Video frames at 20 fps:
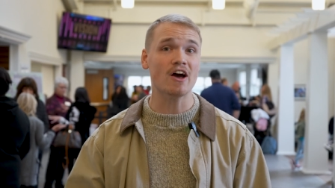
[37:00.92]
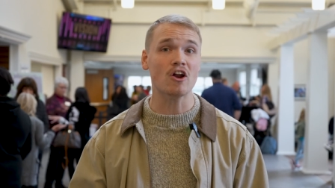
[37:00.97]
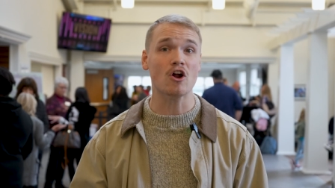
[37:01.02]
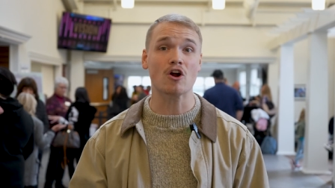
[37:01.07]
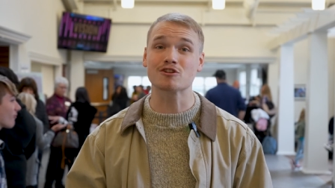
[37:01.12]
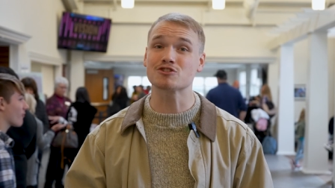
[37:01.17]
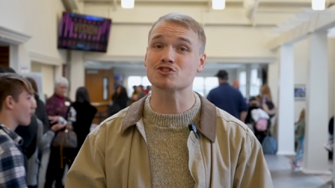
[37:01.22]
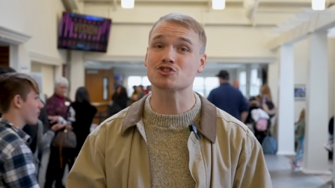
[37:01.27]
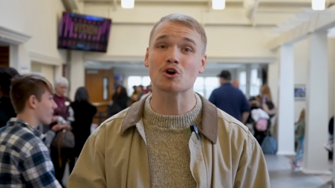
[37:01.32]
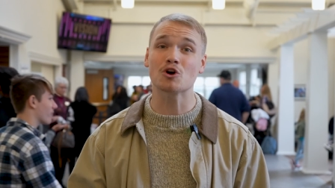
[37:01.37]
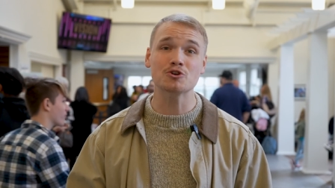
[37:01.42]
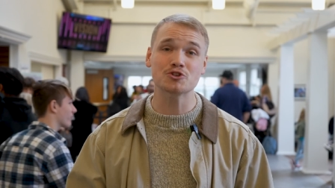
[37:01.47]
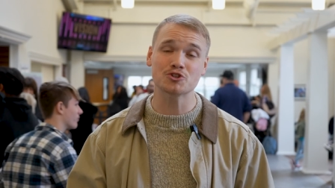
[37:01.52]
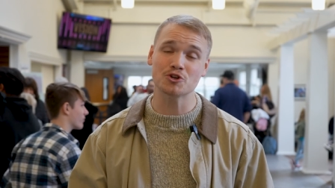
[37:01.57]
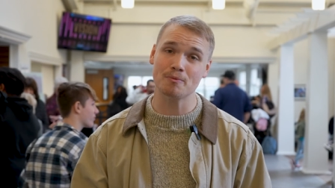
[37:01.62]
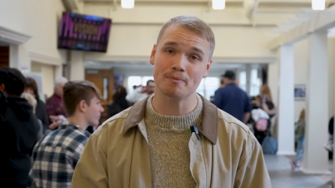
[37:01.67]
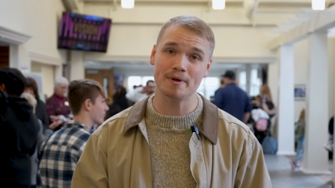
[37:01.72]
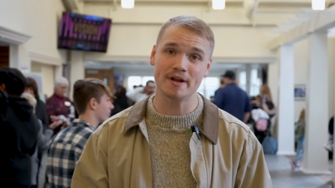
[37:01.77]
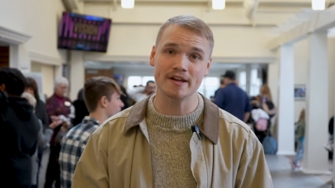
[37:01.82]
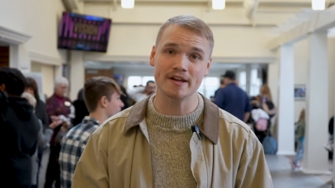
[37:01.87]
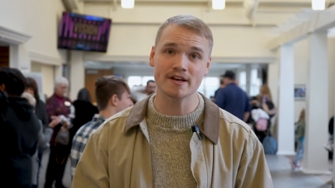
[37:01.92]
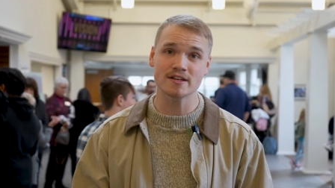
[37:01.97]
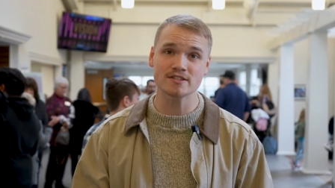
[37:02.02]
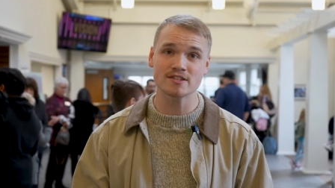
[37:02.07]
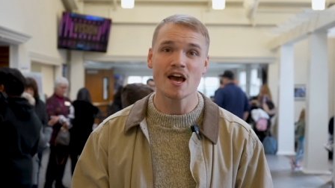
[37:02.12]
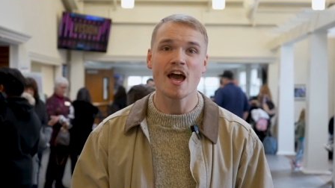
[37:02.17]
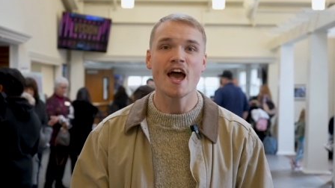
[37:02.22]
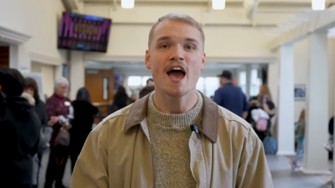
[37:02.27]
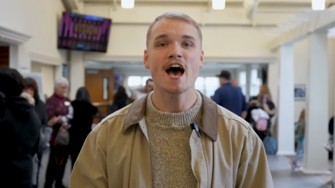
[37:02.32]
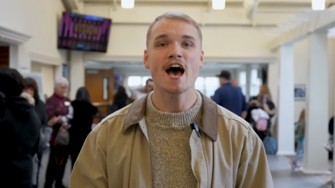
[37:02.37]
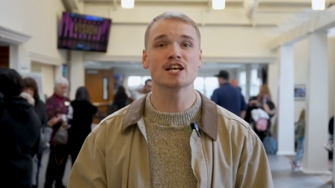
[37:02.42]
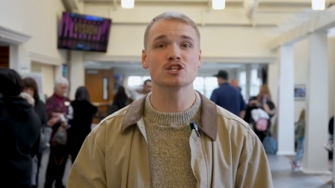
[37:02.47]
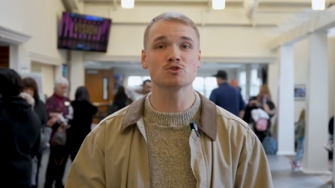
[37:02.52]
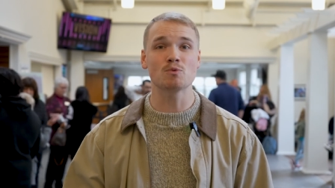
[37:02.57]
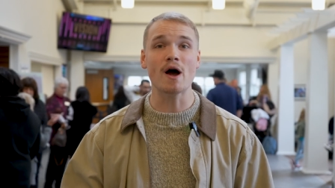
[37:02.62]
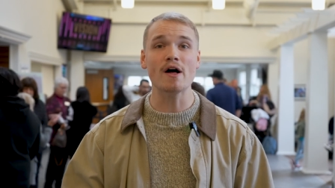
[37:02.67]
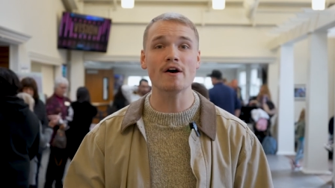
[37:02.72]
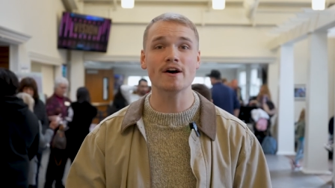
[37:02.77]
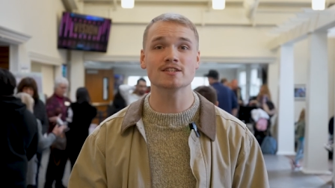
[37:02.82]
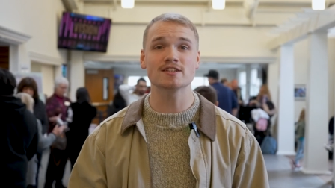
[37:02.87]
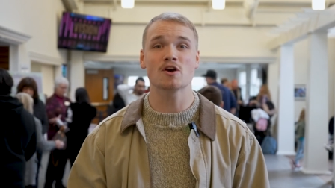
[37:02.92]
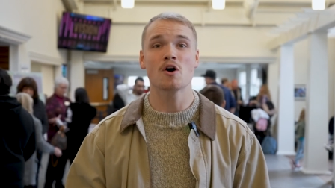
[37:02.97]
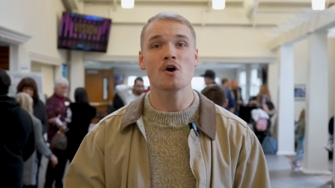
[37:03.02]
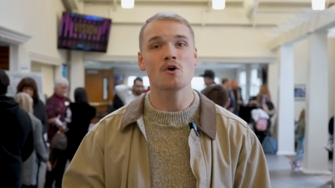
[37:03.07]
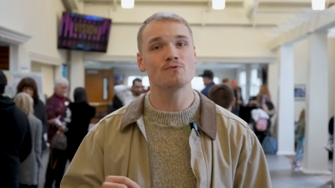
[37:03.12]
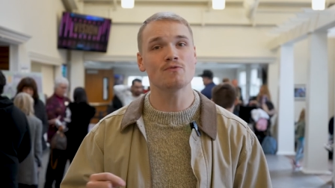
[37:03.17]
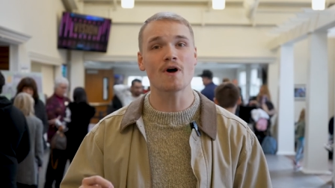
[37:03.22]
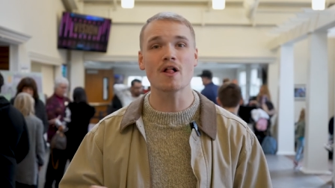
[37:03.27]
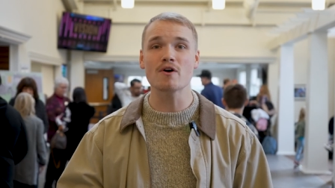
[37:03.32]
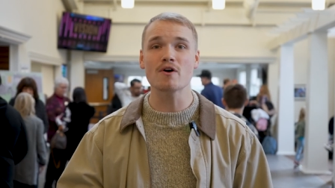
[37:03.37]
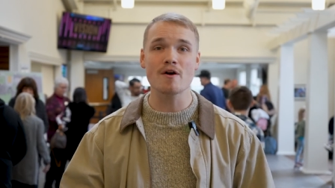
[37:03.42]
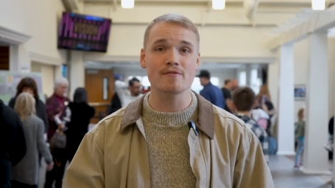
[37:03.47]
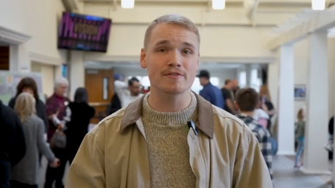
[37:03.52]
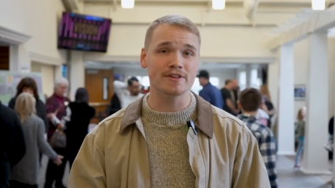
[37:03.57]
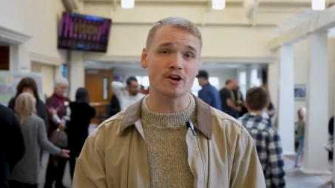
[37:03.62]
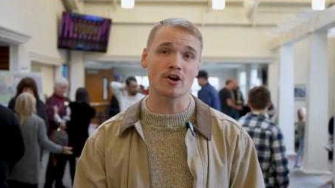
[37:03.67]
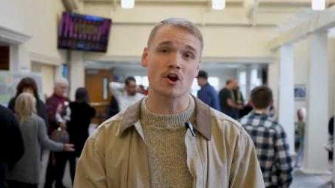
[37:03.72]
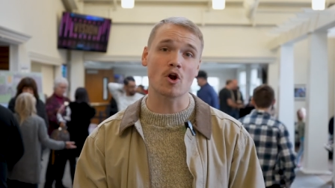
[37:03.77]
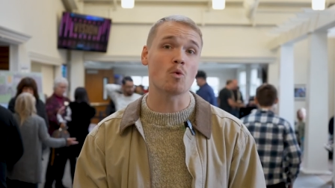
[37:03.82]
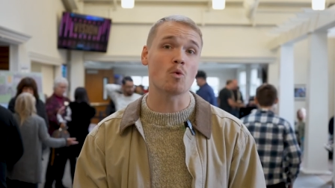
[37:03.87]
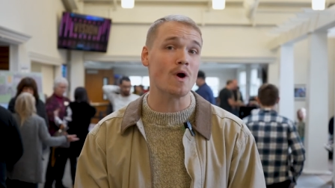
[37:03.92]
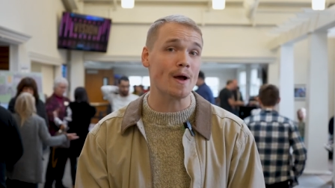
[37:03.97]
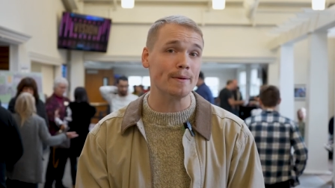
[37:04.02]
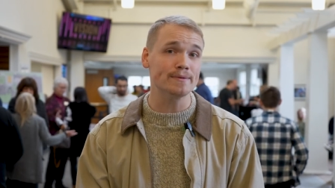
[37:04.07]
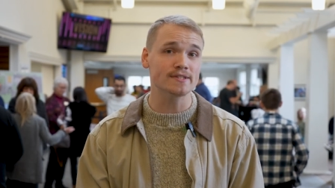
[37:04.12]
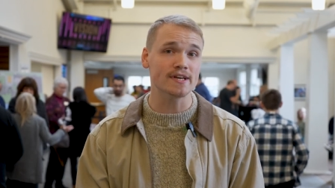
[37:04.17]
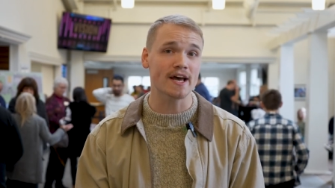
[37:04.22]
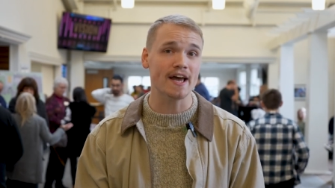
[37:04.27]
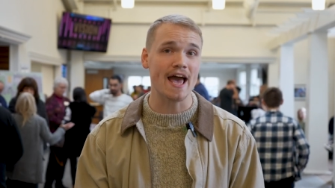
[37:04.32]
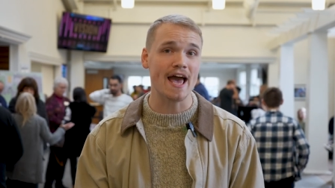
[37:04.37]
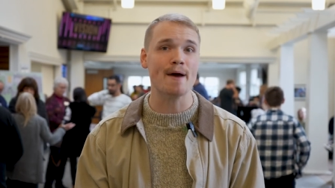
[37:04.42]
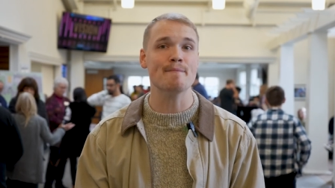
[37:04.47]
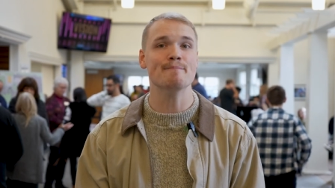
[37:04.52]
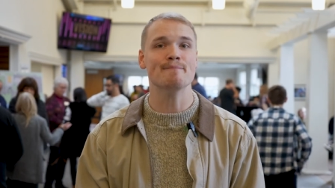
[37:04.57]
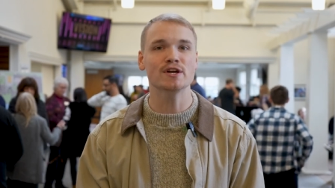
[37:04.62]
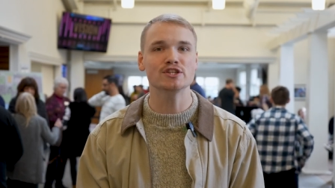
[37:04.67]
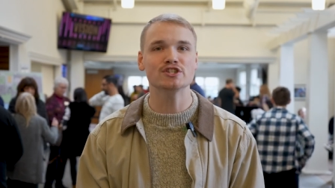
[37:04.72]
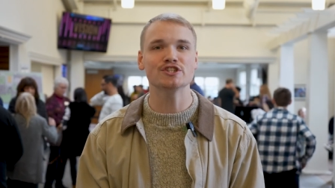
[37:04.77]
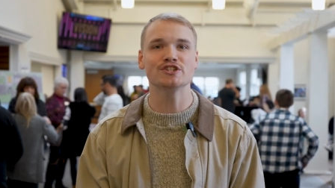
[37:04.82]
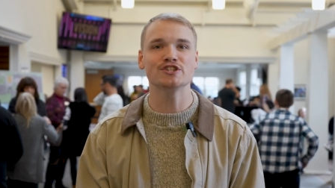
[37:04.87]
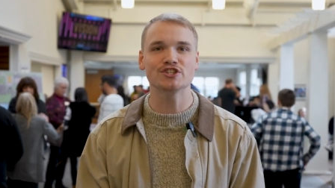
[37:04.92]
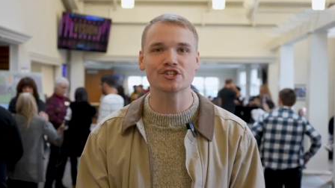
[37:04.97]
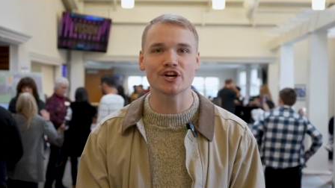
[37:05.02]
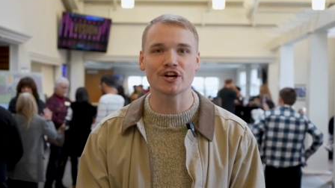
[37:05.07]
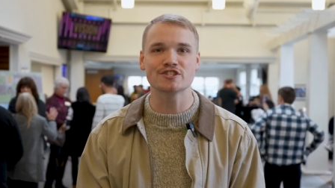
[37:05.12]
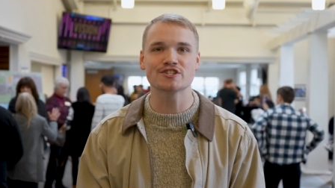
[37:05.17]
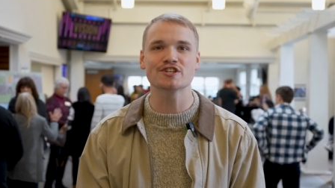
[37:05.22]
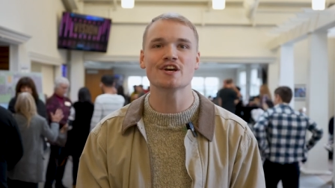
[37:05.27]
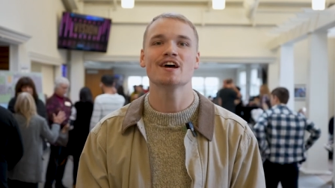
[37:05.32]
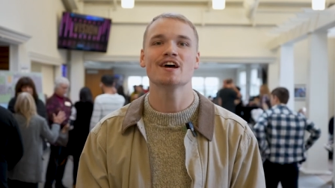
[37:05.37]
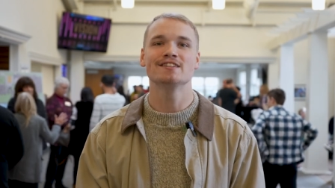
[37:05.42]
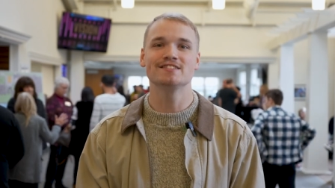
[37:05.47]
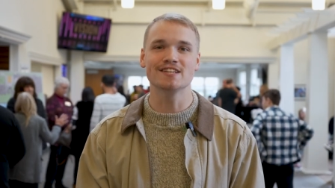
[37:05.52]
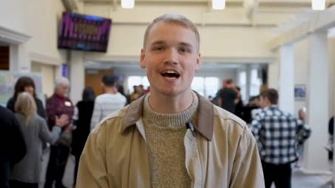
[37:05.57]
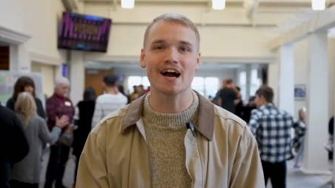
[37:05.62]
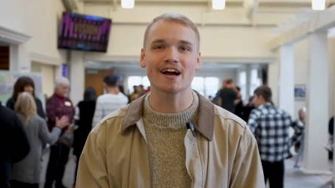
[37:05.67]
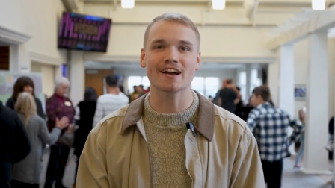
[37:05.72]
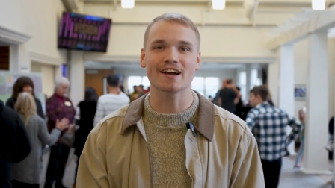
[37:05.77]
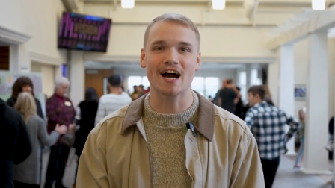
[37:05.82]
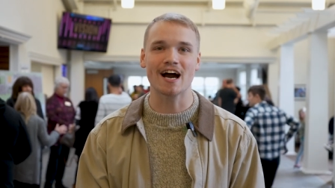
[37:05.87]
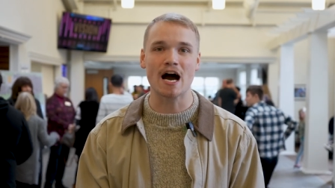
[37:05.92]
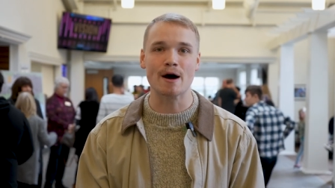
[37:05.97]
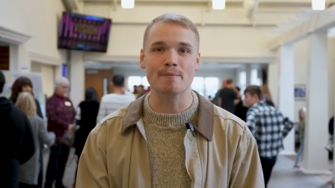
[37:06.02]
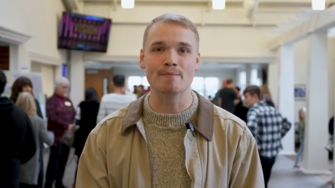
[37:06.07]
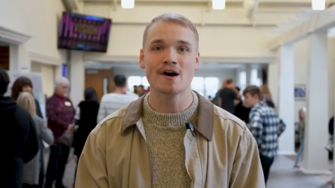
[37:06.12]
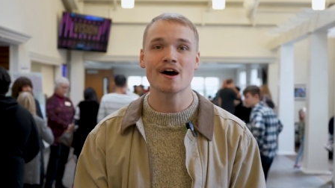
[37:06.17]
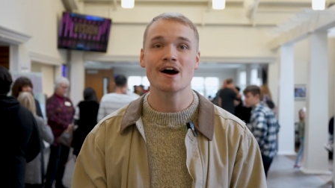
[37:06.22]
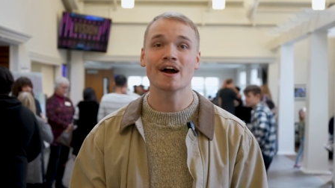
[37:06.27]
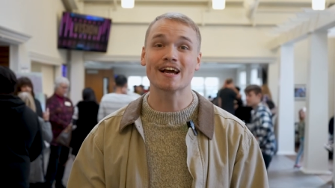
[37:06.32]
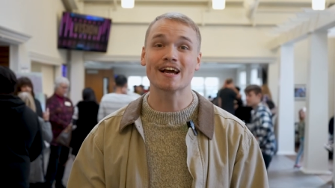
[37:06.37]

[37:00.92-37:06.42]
out our social medias as well as follow everything on our website at missionchurch.com.